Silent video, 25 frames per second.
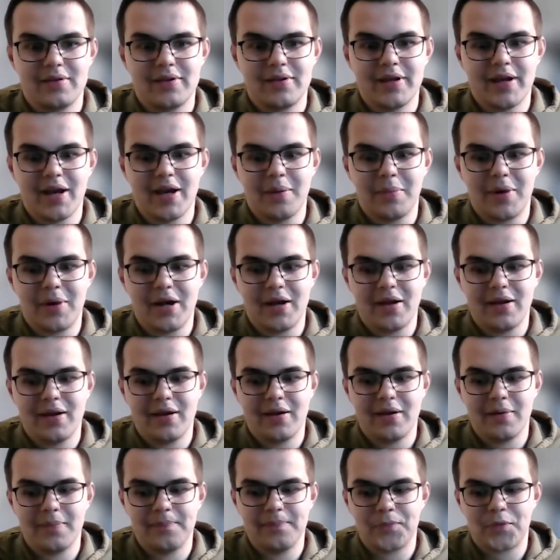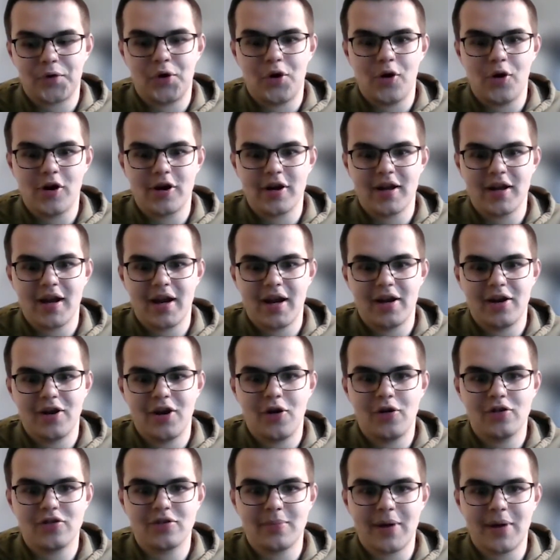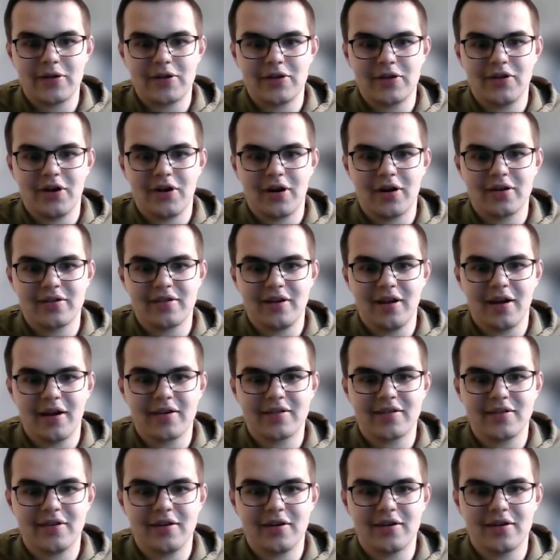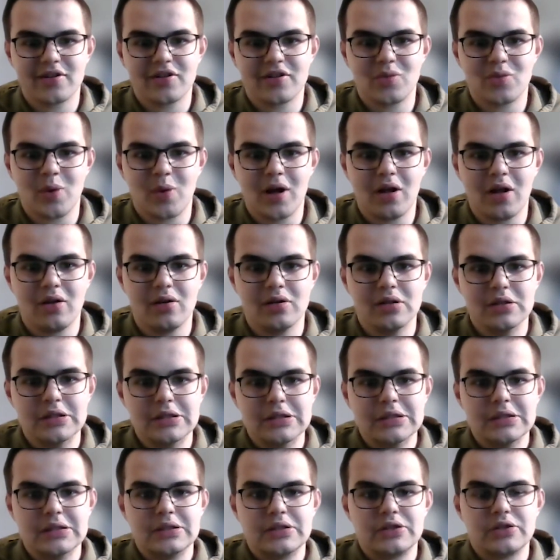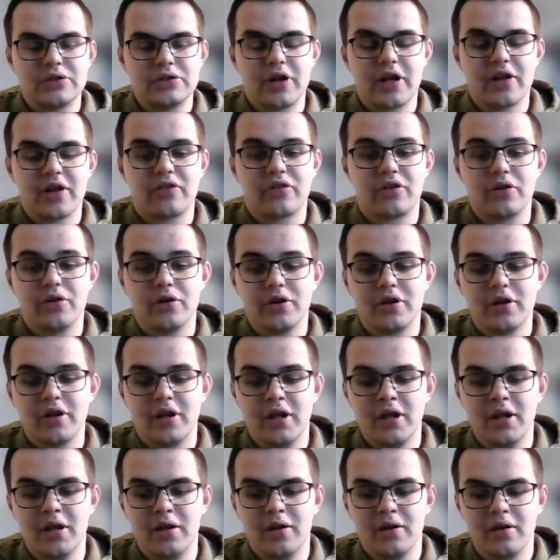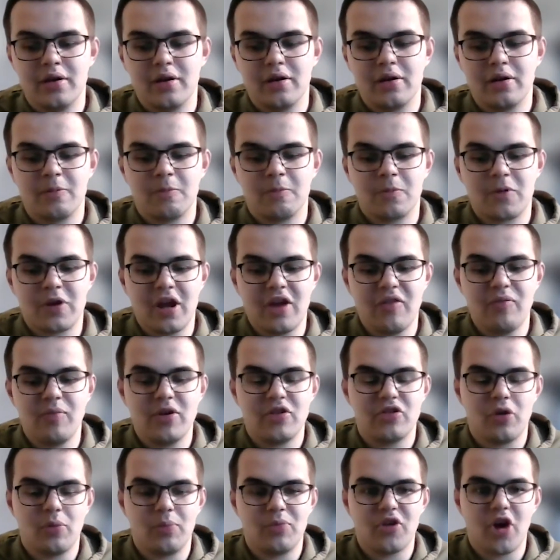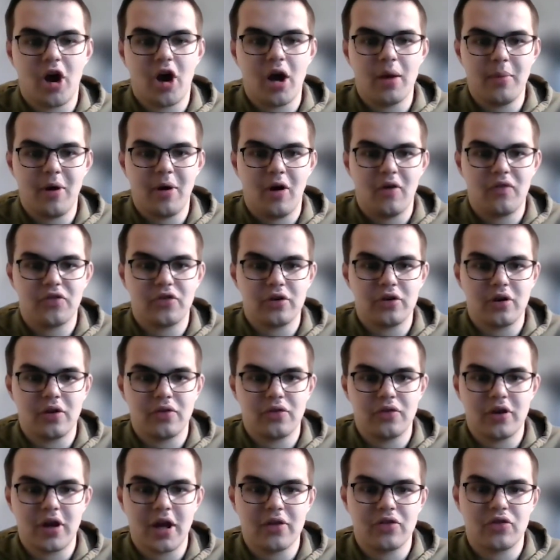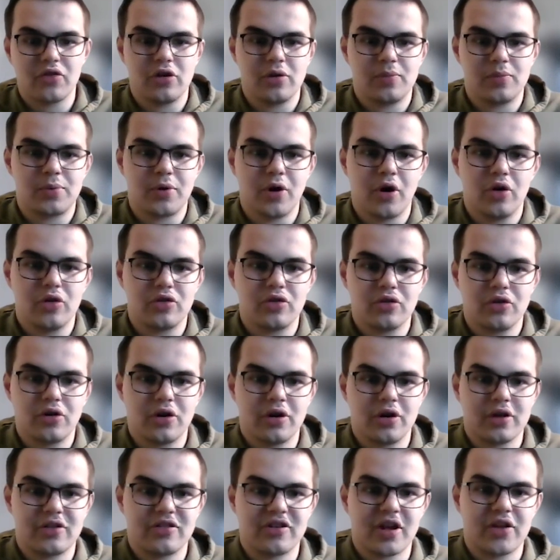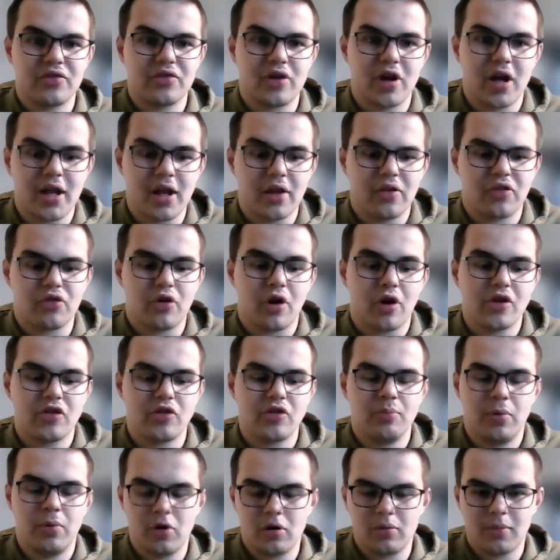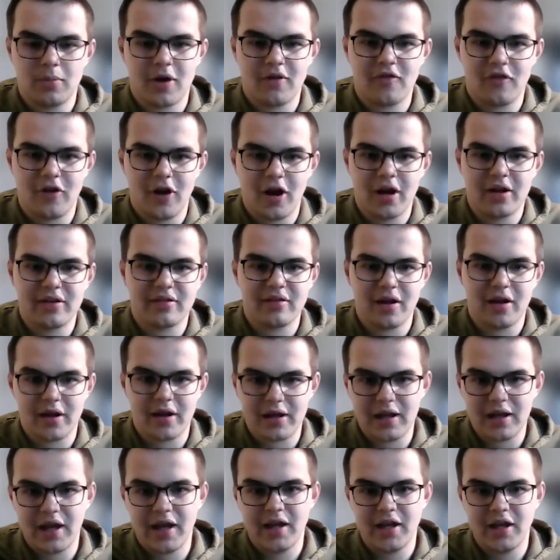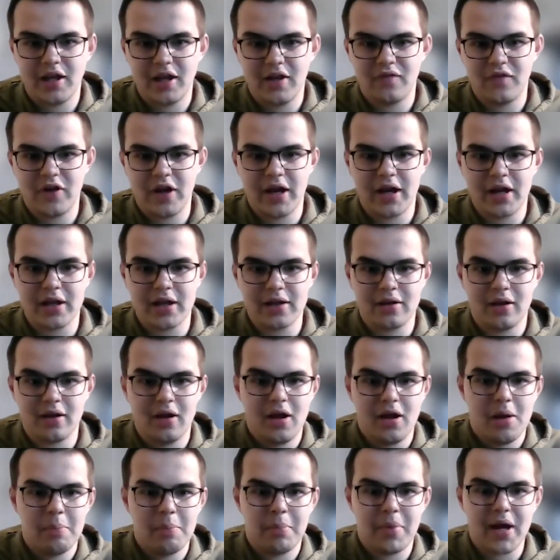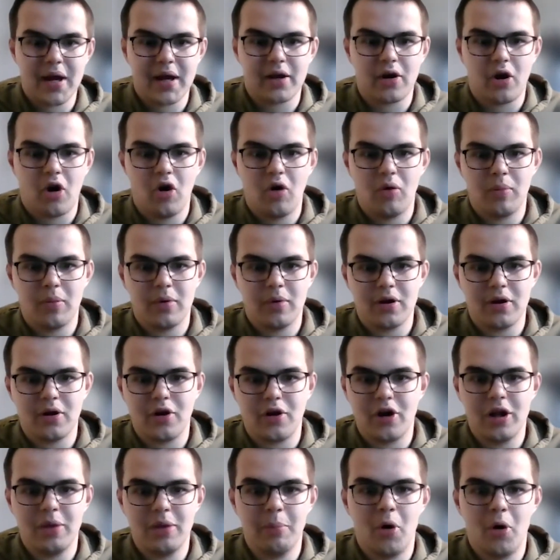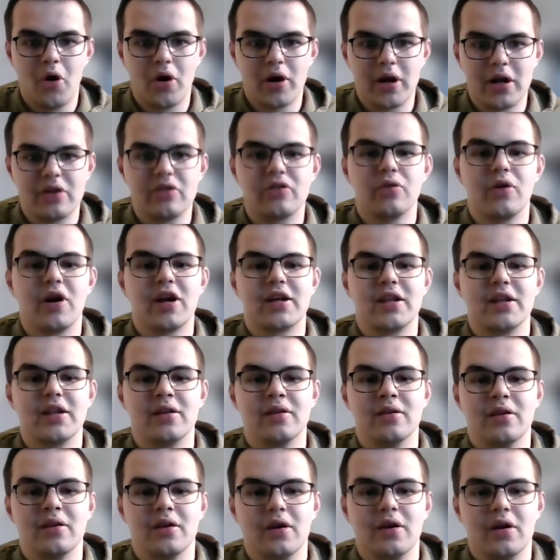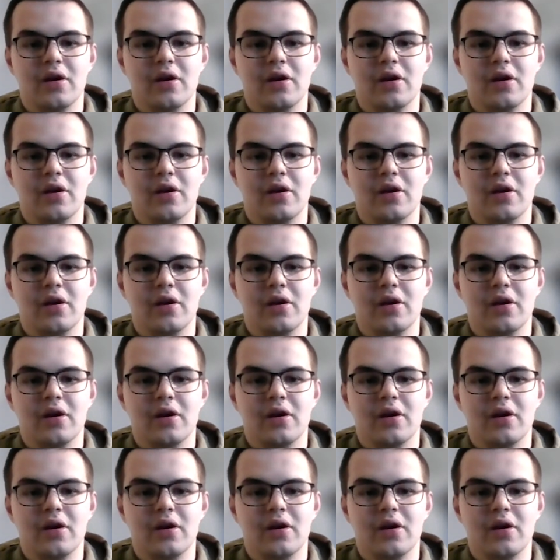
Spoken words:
Yeah, my coordinator knows about the darts. He likes the darts as well. So that's good. He gave me some time off to get to the Pro Tour, etc. And I tried to book my flights like late evening and back home early morning so I can